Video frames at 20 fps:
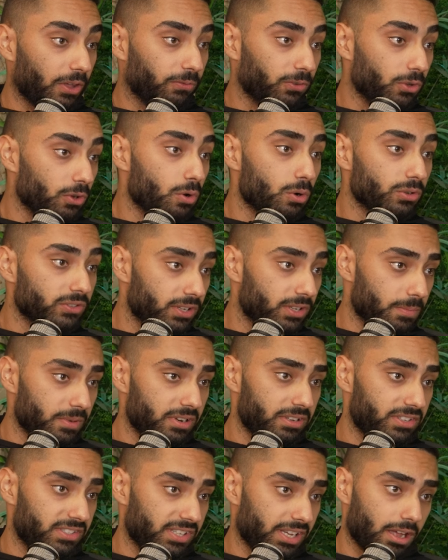if you go to him
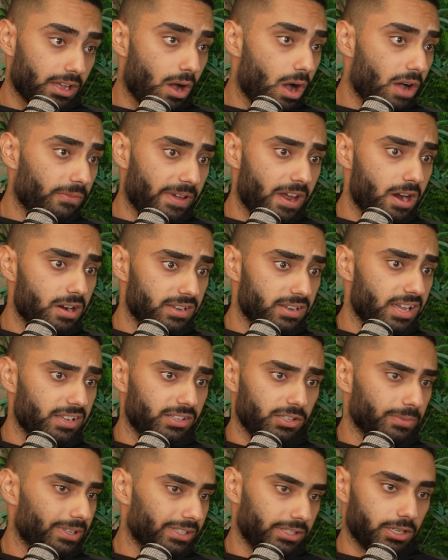and say, "Oh, I've heard
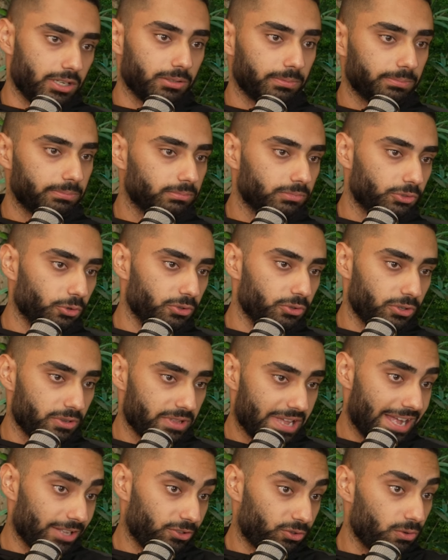this," he'll like, "No, don't do
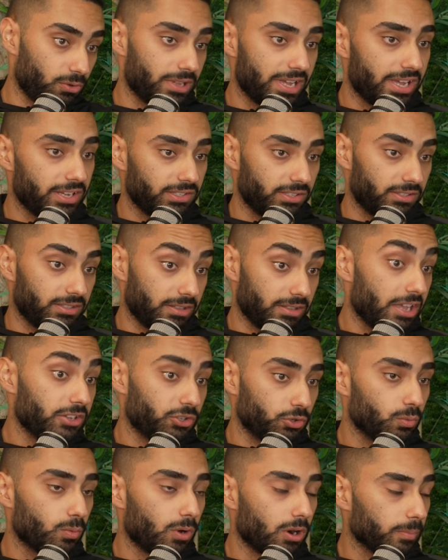that. Do this.
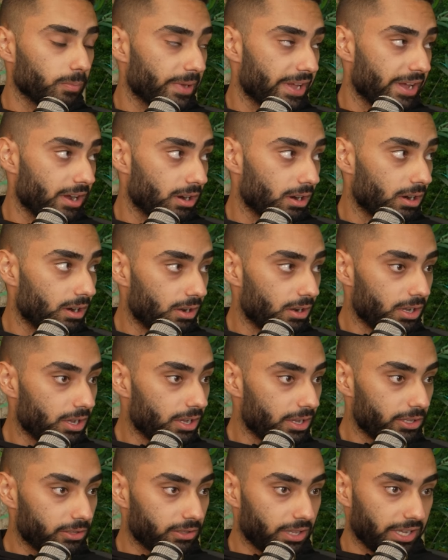This will work better."
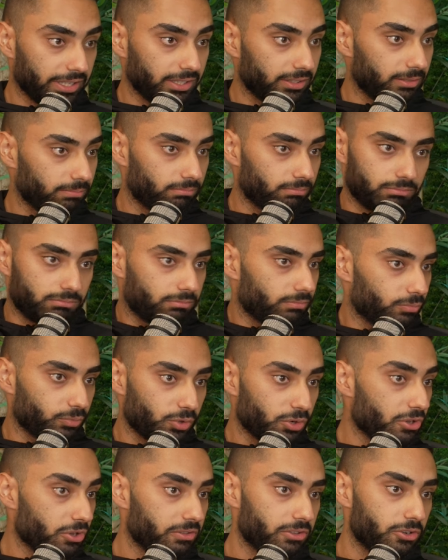Like
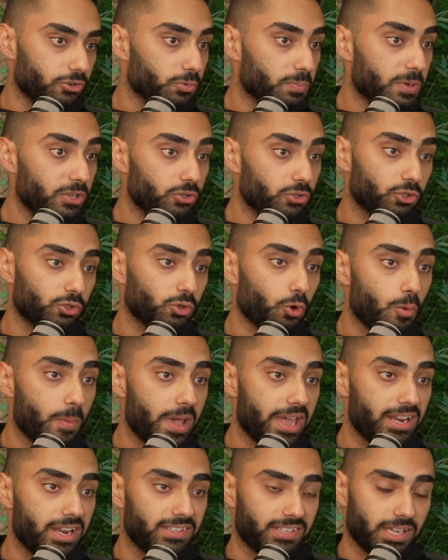there, has been so
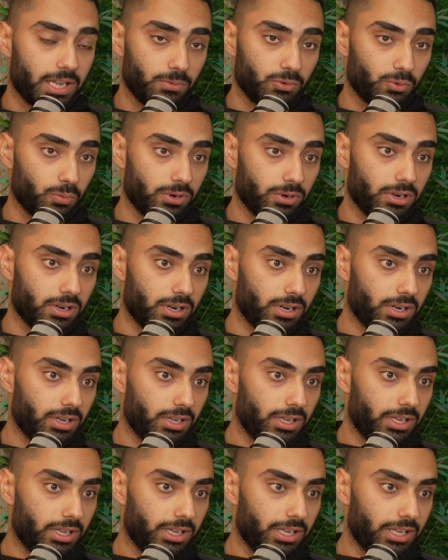many times where
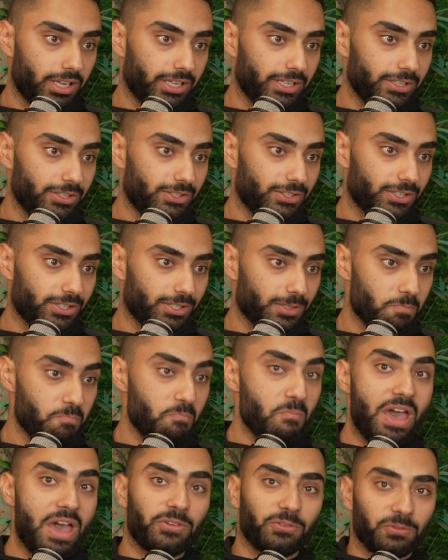he's
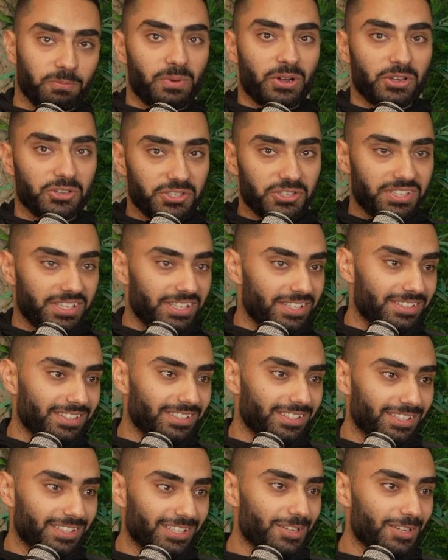myth busted
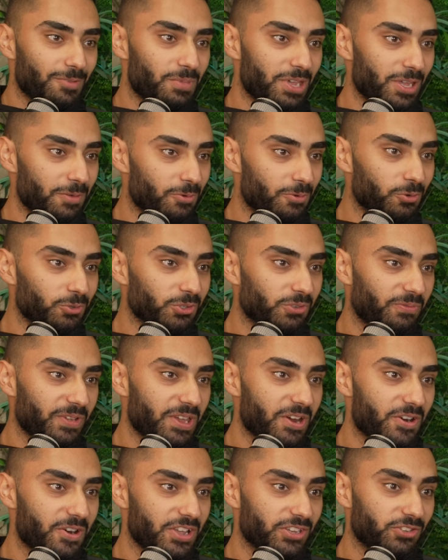people's
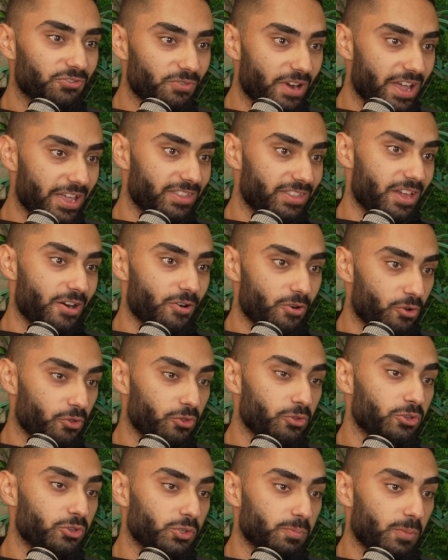theories right there and
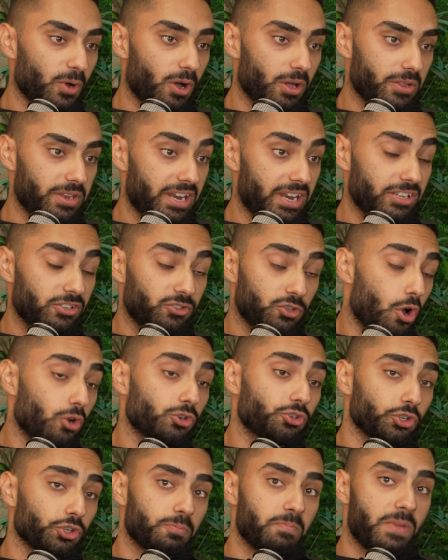on the spot, and then he's
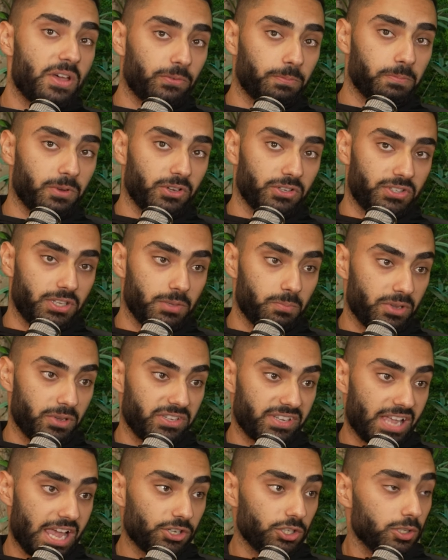not just myth busted, but
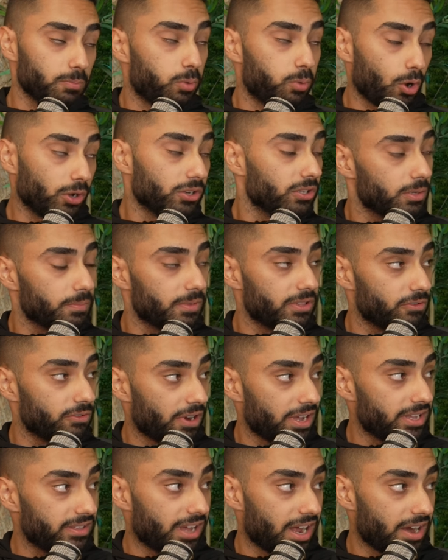he's actually pointing them in the
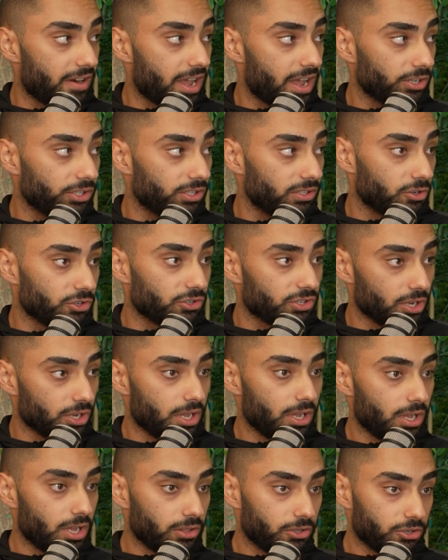right direction. There's yeah.
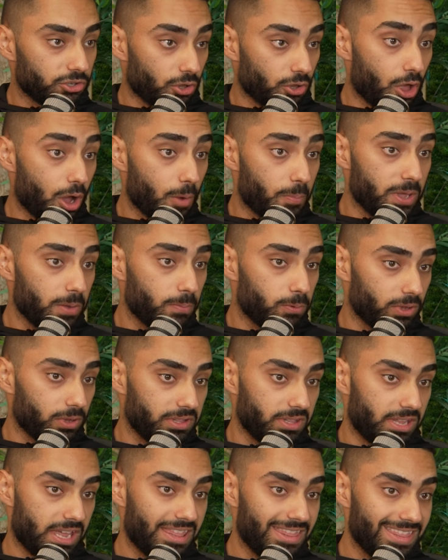there's a lot of people
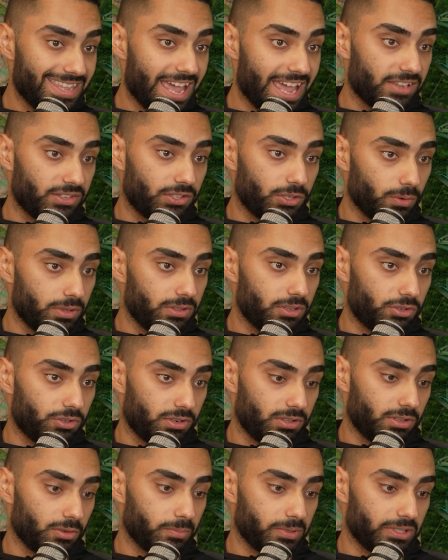in, in the SEO
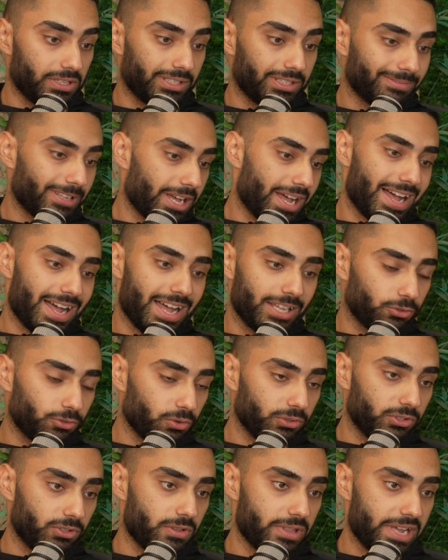industry that'll be like, nah,
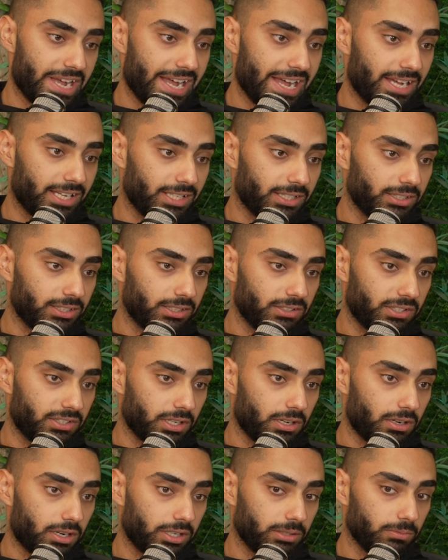don't do that. It's
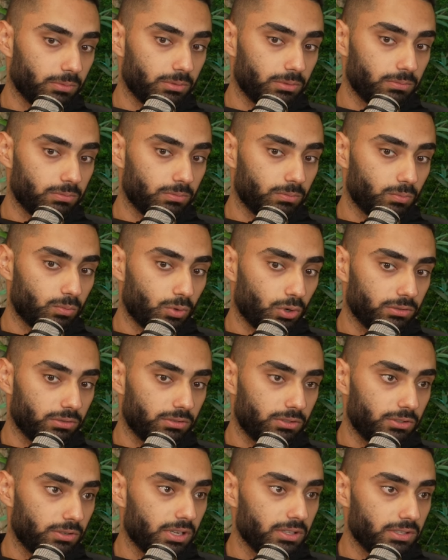like, all right, well,
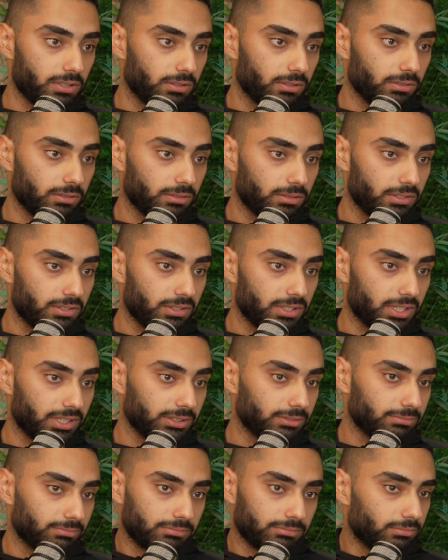what do I do? It's like
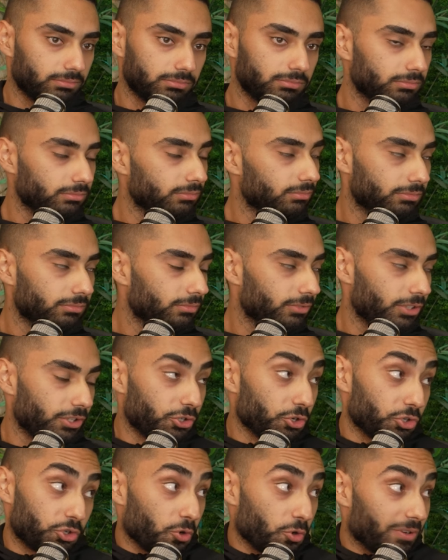they
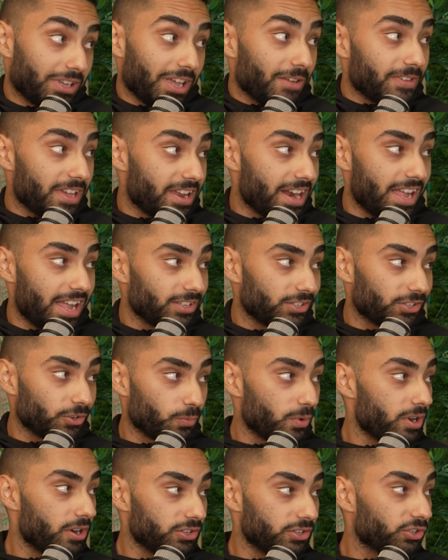just don't give you an answer.
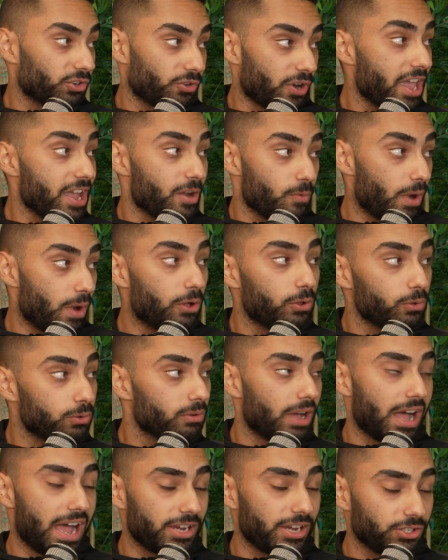Whereas yeah, Craig yeah. will
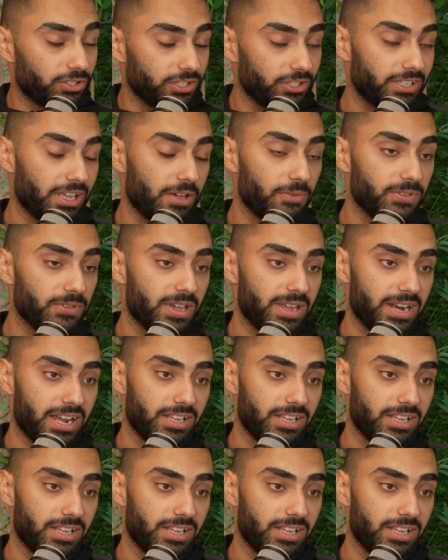actually give you an